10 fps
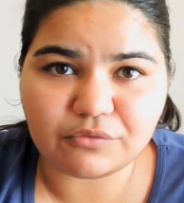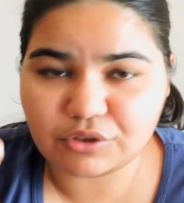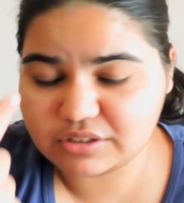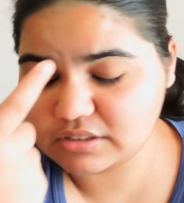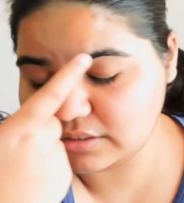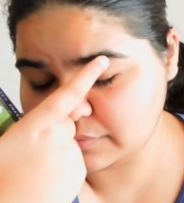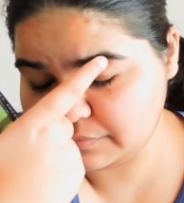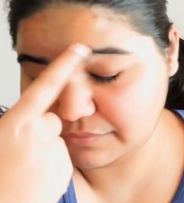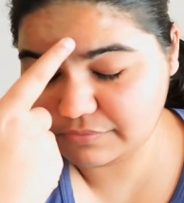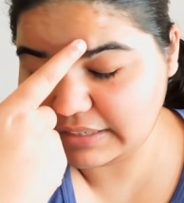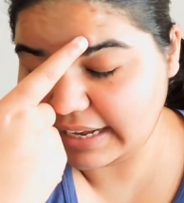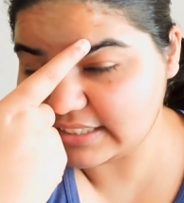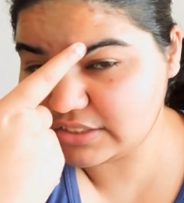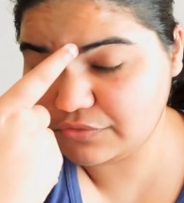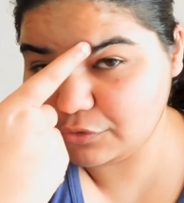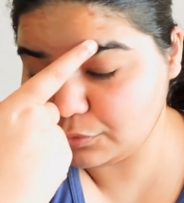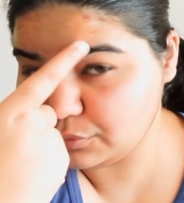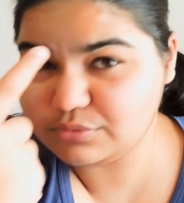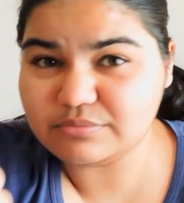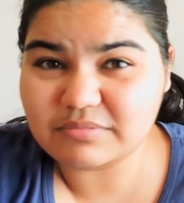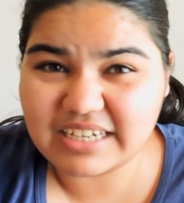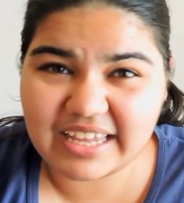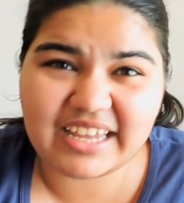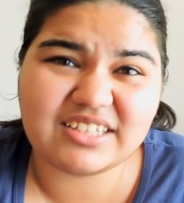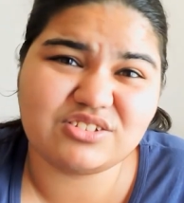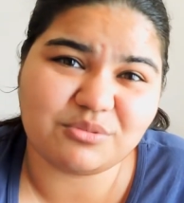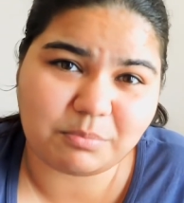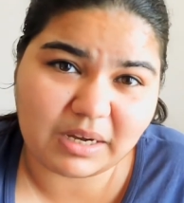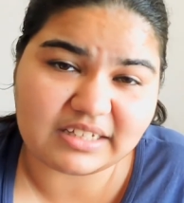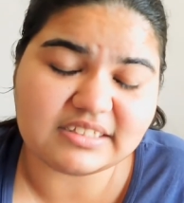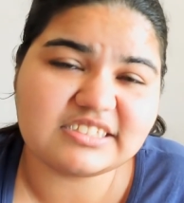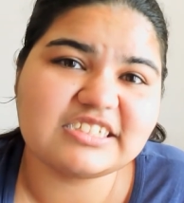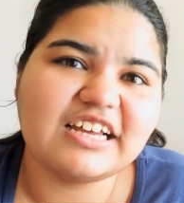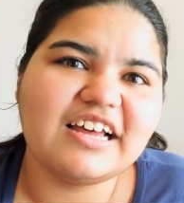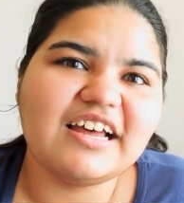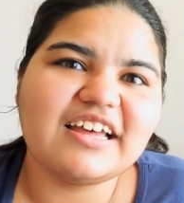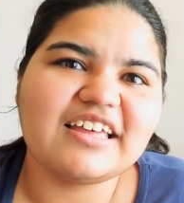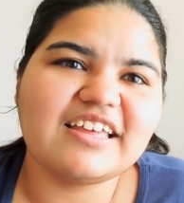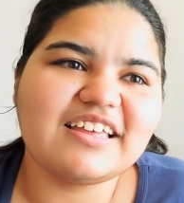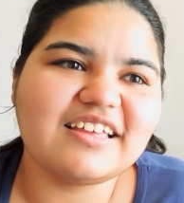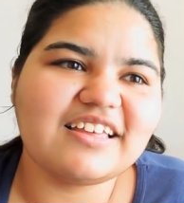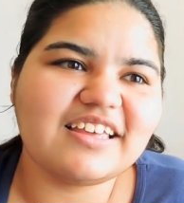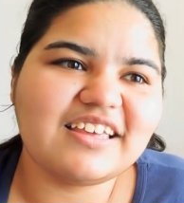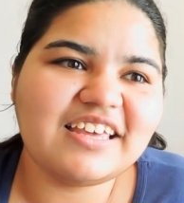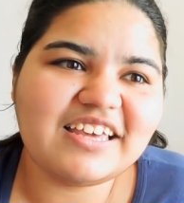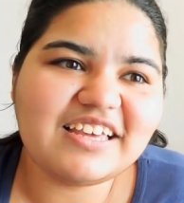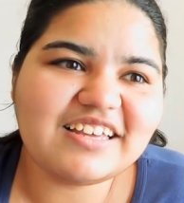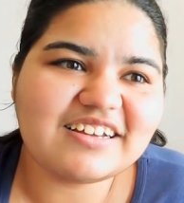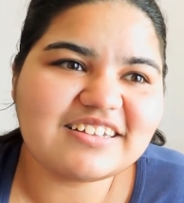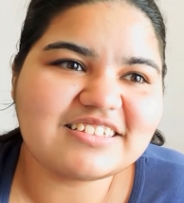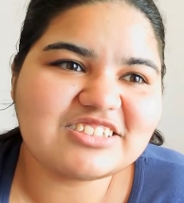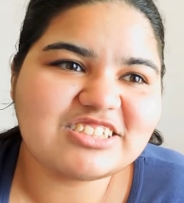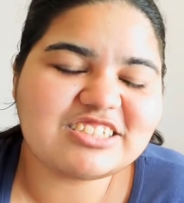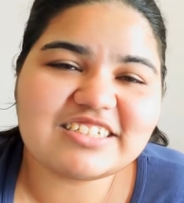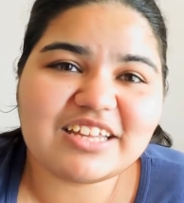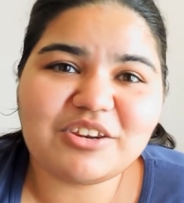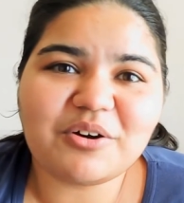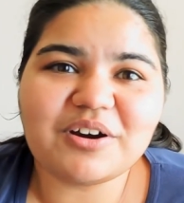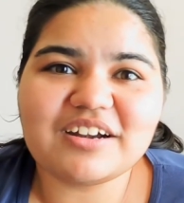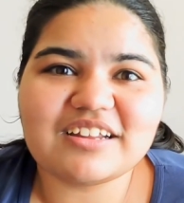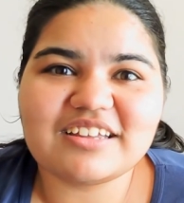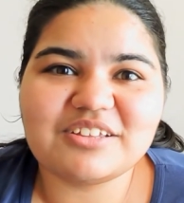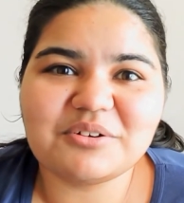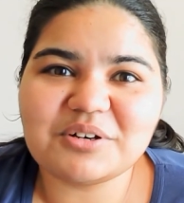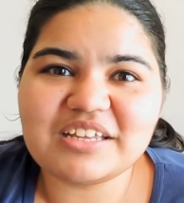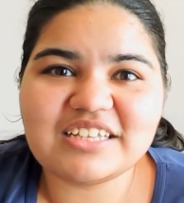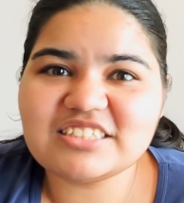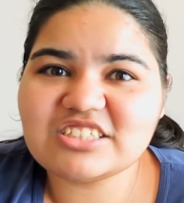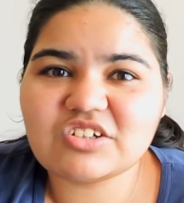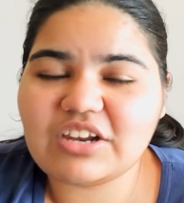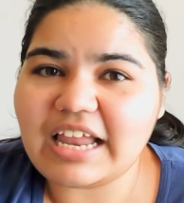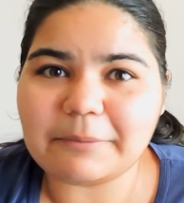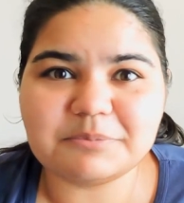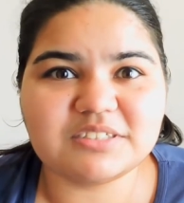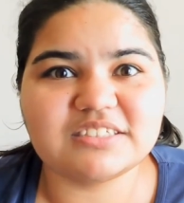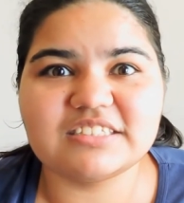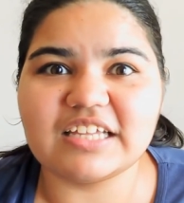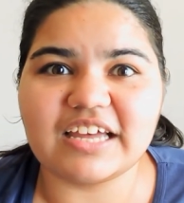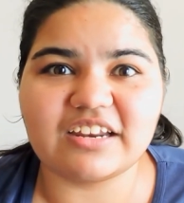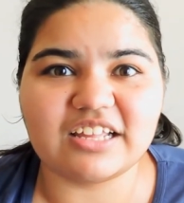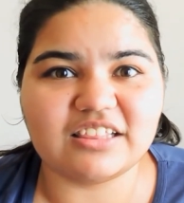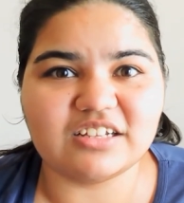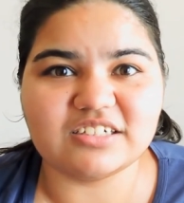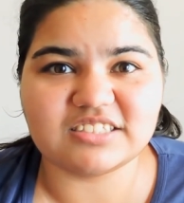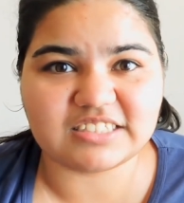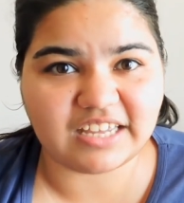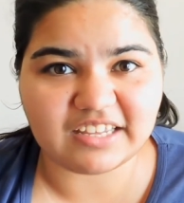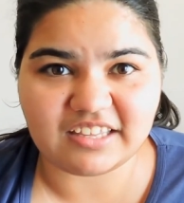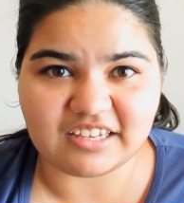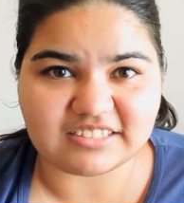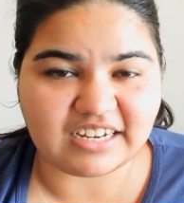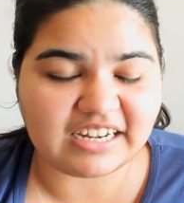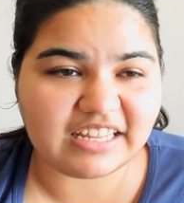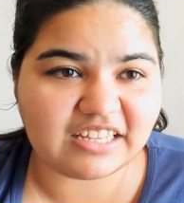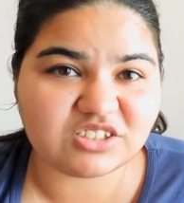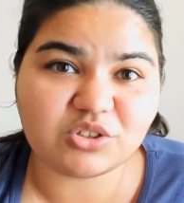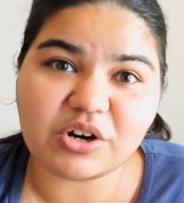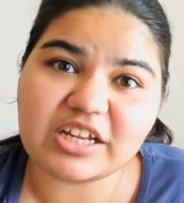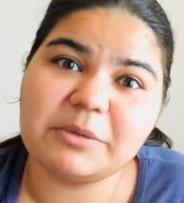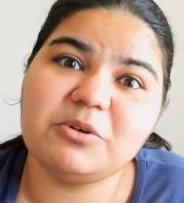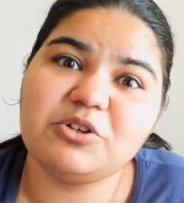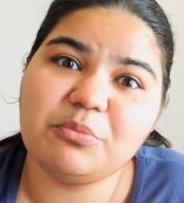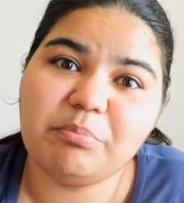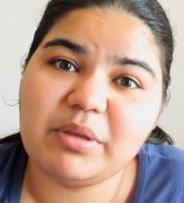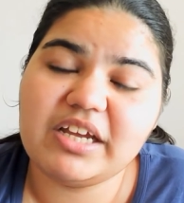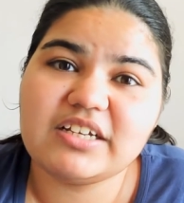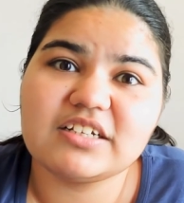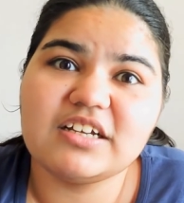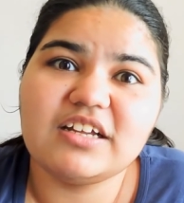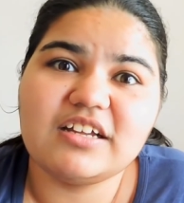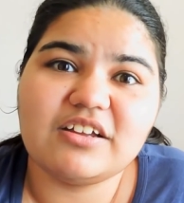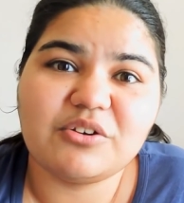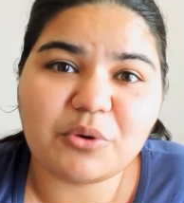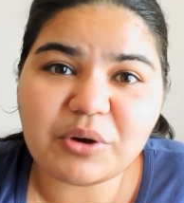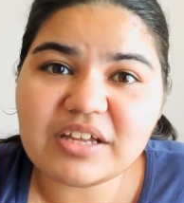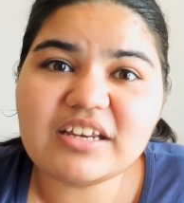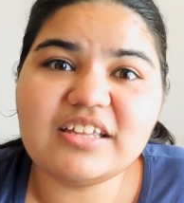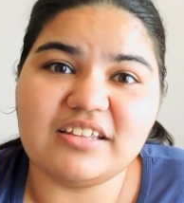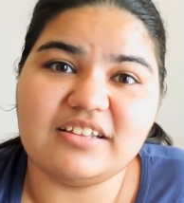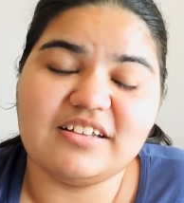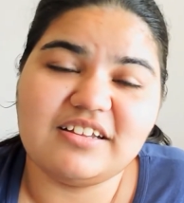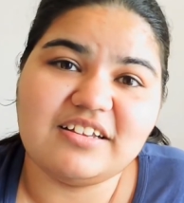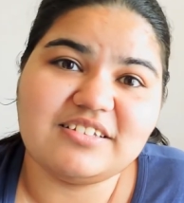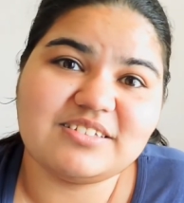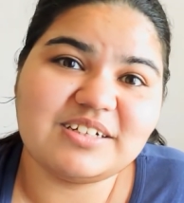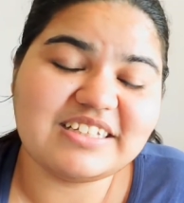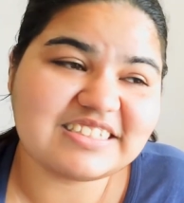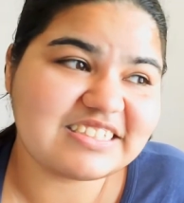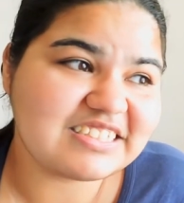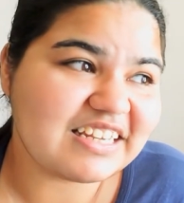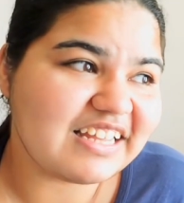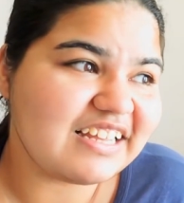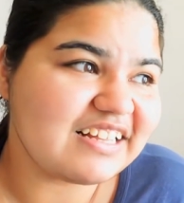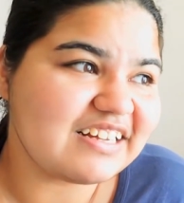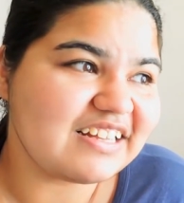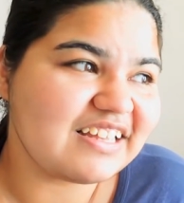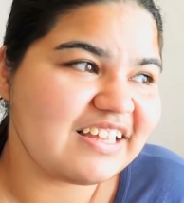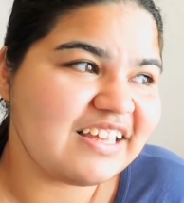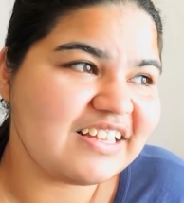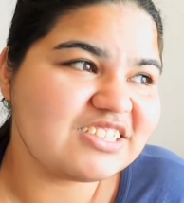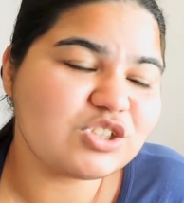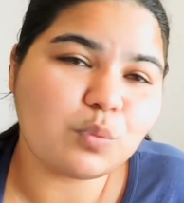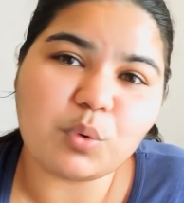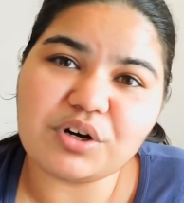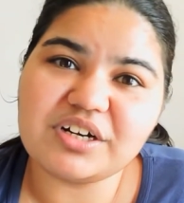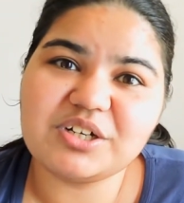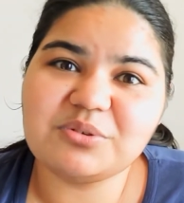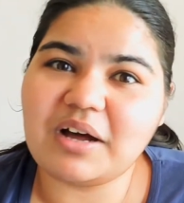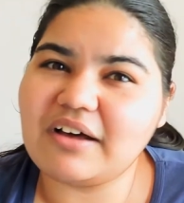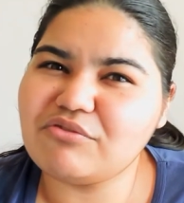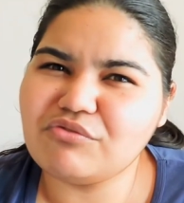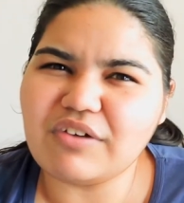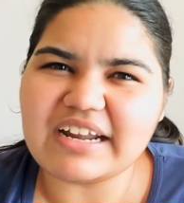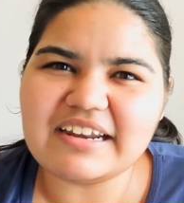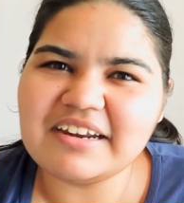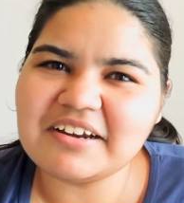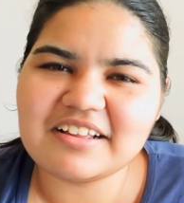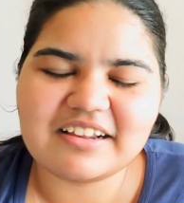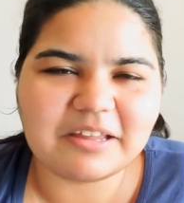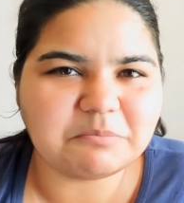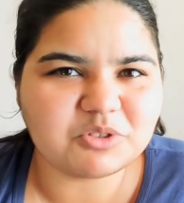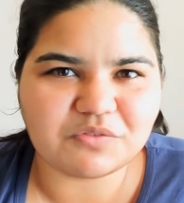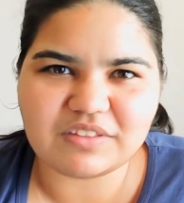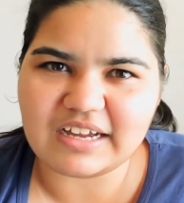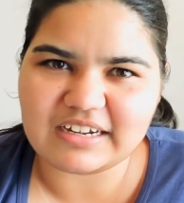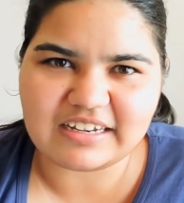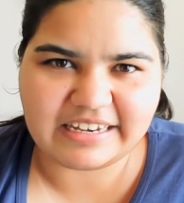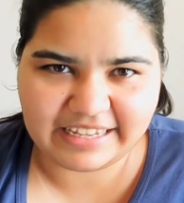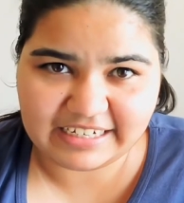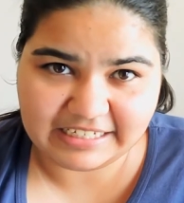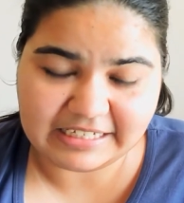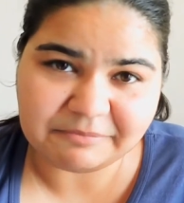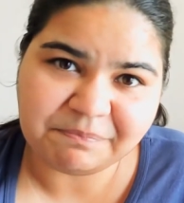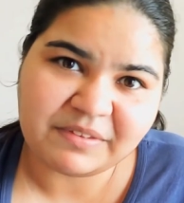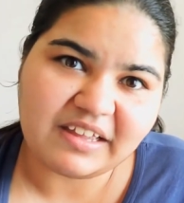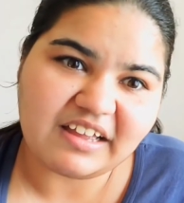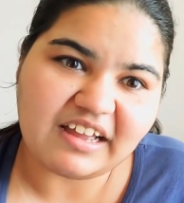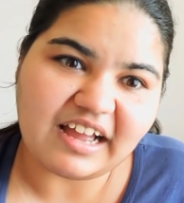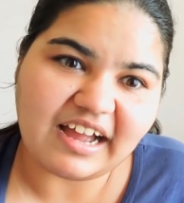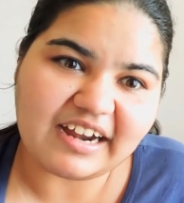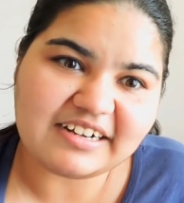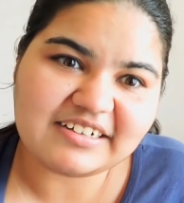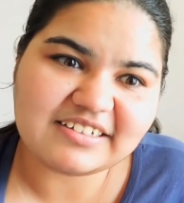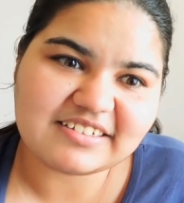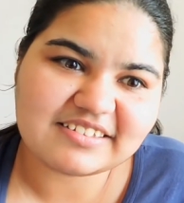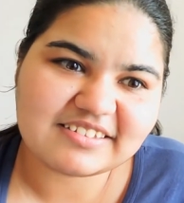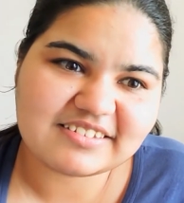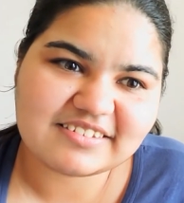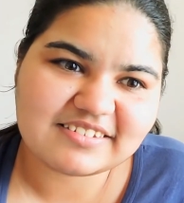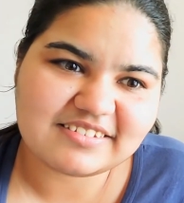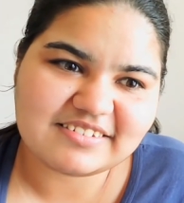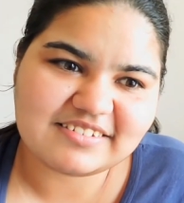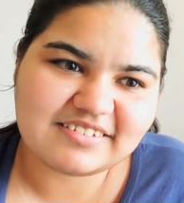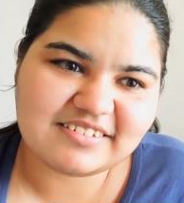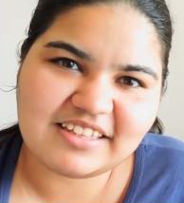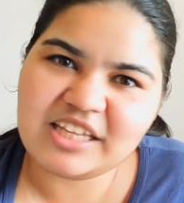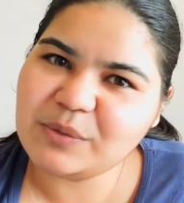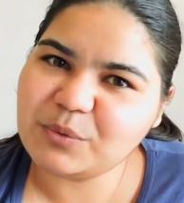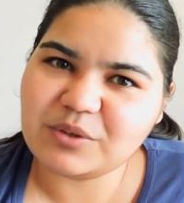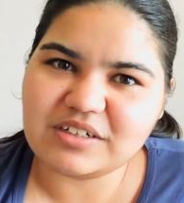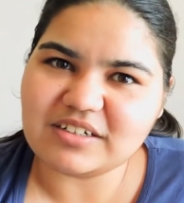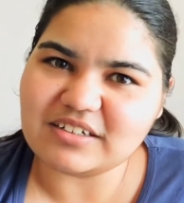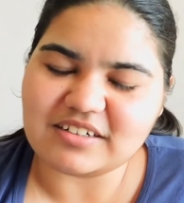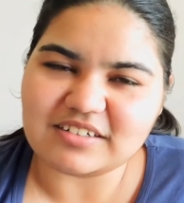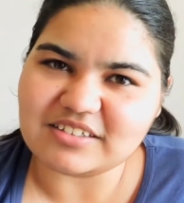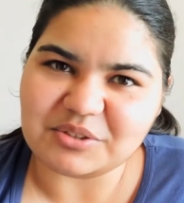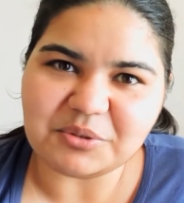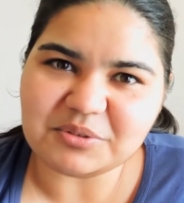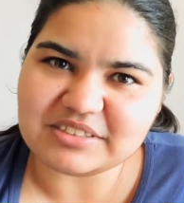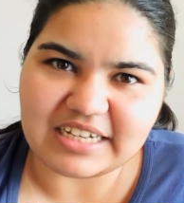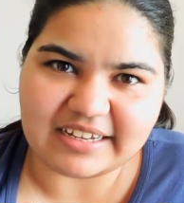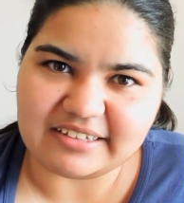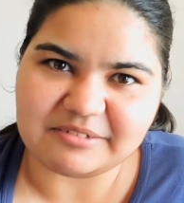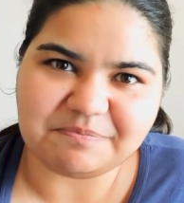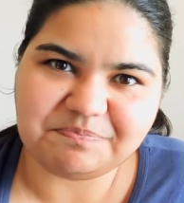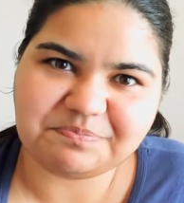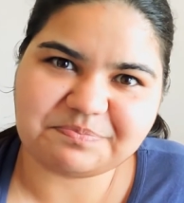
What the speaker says: for the last few days or months, he just cannot, he just collapses there in the staircase, and he is not able to meet Rohini. So it's just like he just wanted to have one little glimpse of that lady, and he would, die,